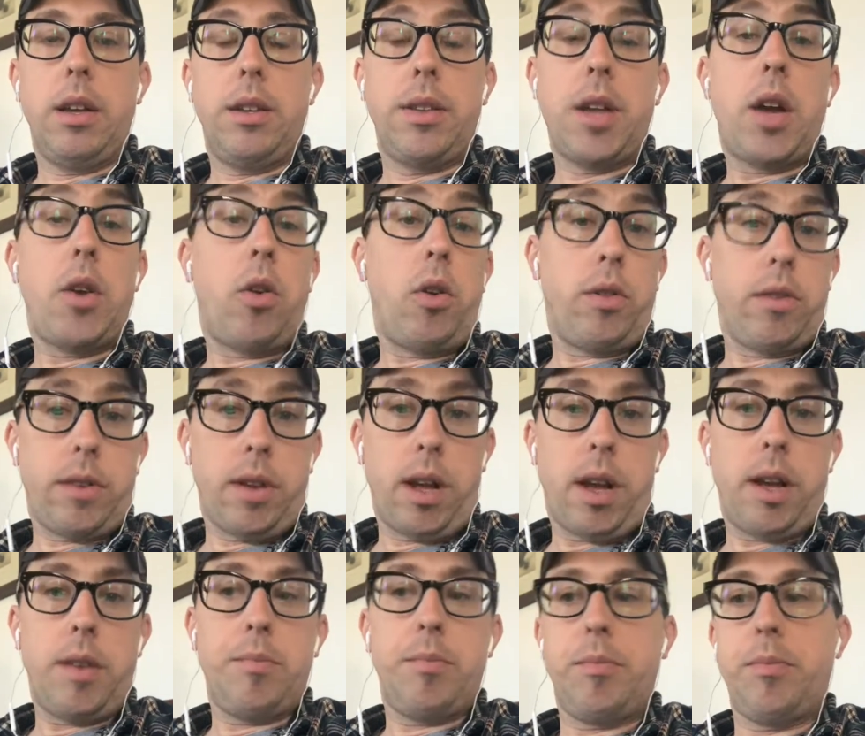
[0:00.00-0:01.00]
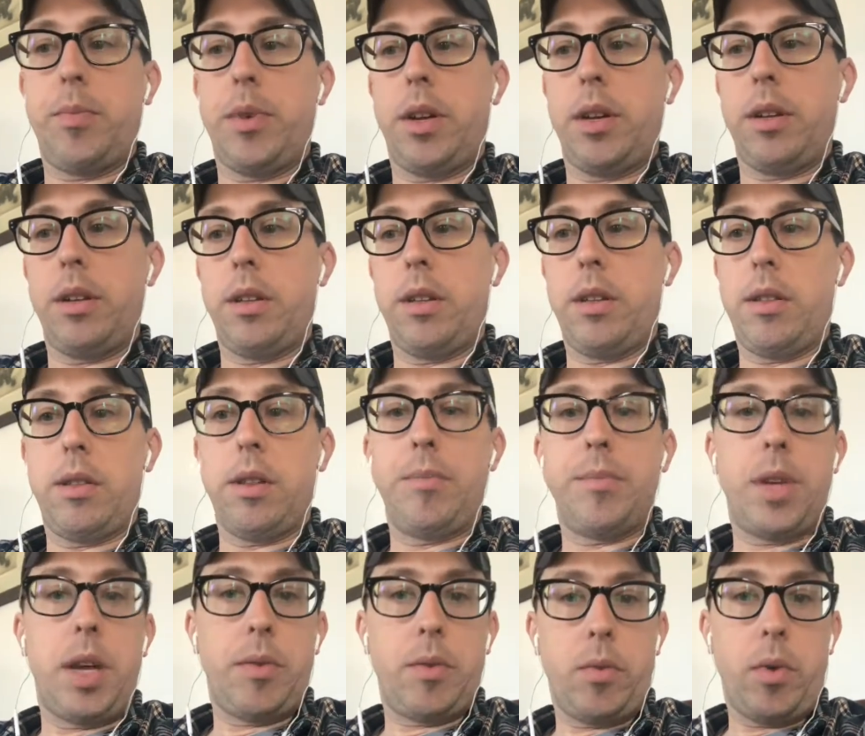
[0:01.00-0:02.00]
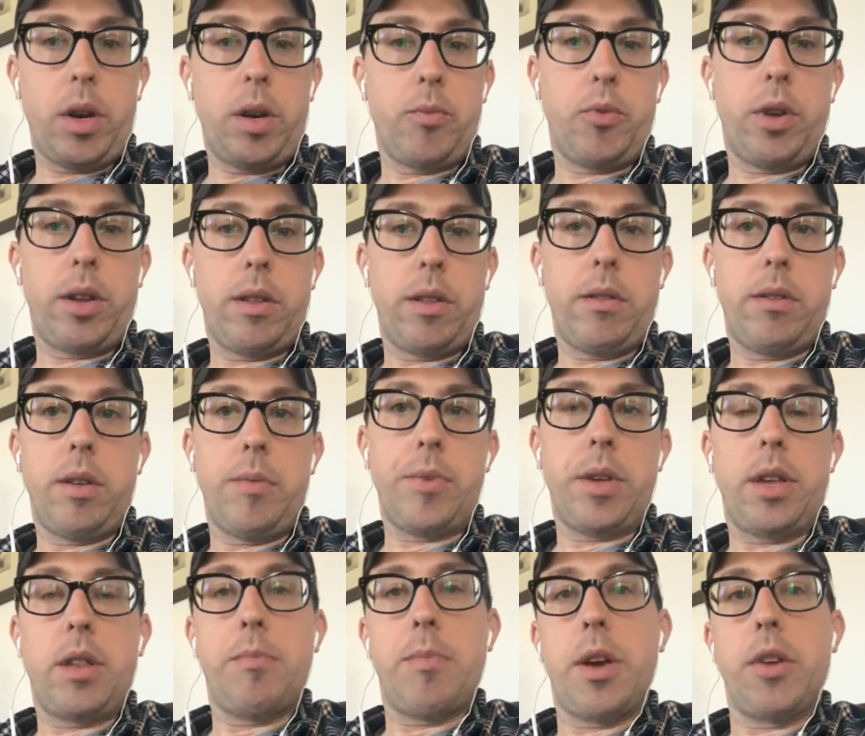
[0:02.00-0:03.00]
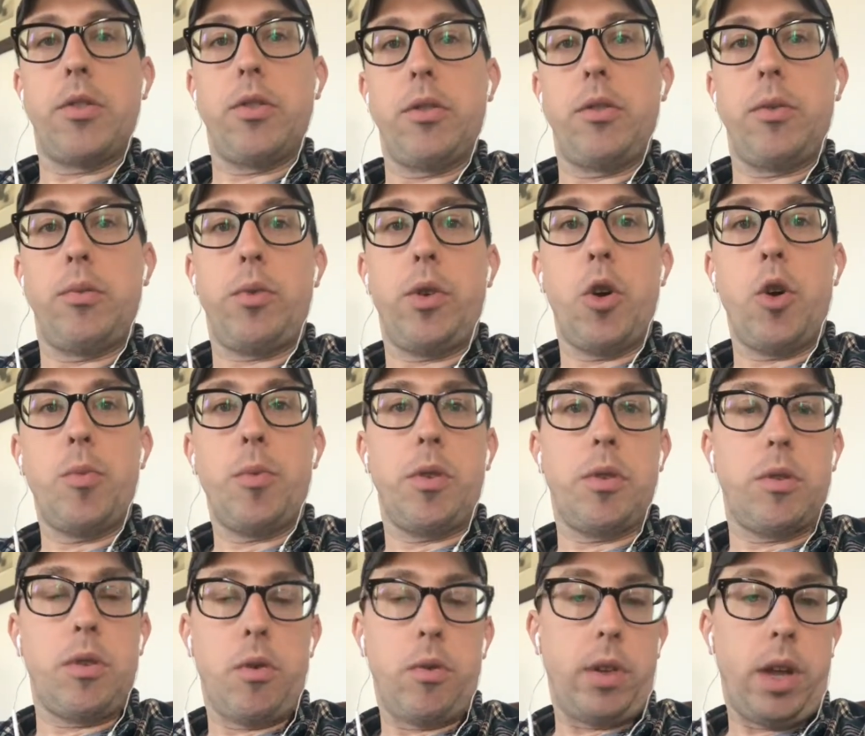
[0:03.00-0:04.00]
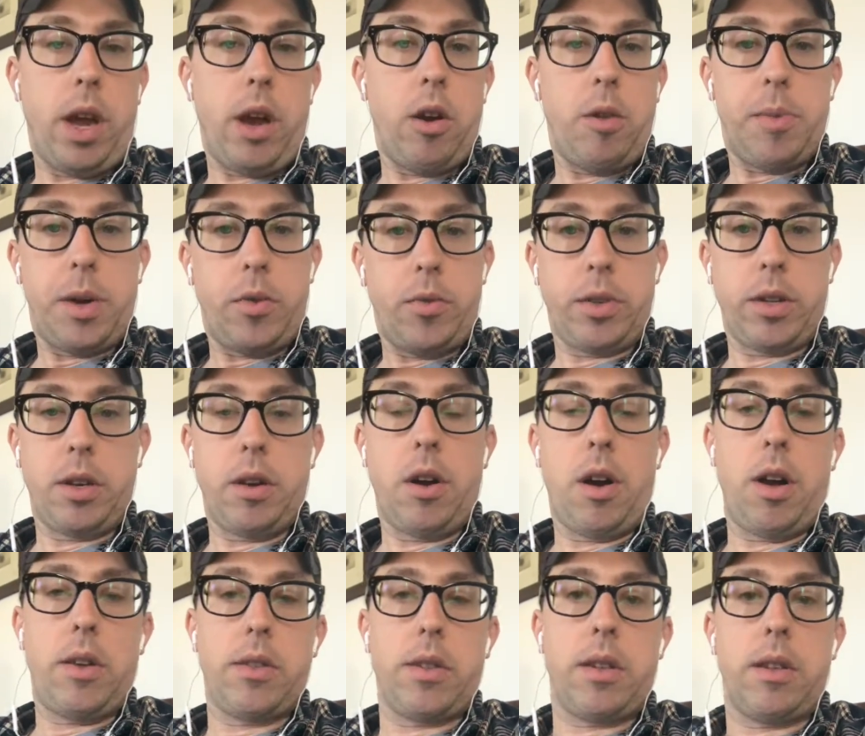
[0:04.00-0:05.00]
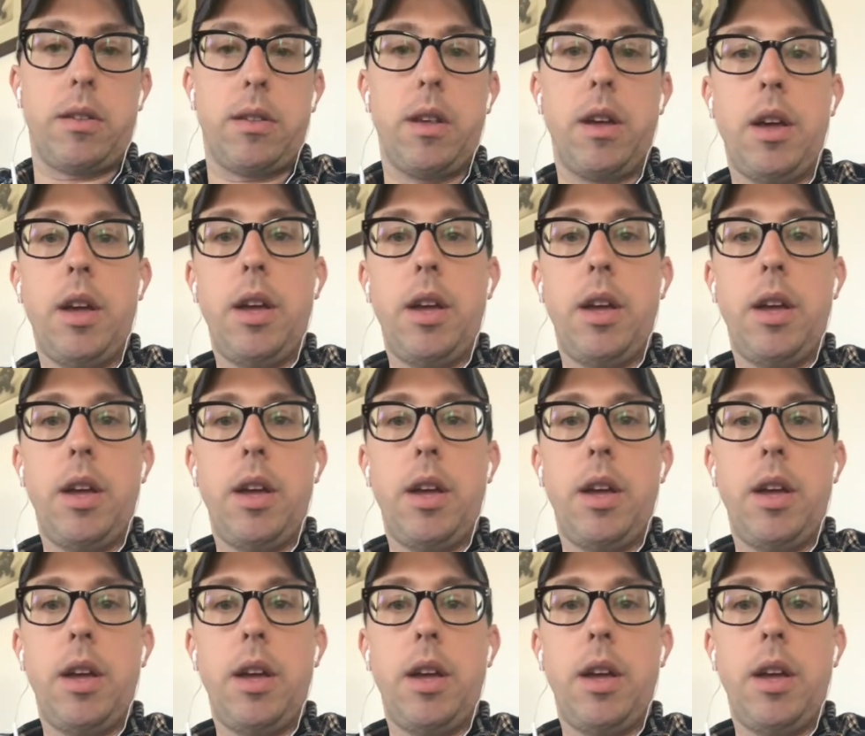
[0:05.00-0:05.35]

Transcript: Not all the time, and sometimes we want to bring in something special and we almost don't care about what the cost is.